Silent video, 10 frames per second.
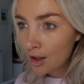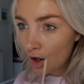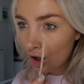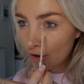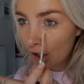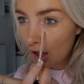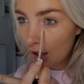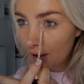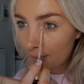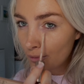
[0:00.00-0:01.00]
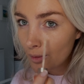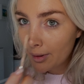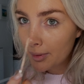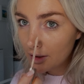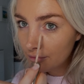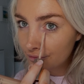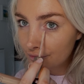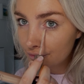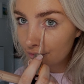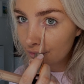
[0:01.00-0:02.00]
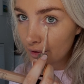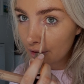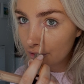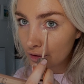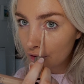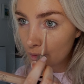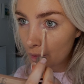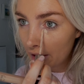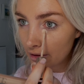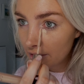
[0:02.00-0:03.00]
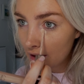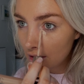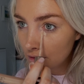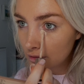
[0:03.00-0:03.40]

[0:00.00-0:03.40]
are more purple? I'm going to go brighter there.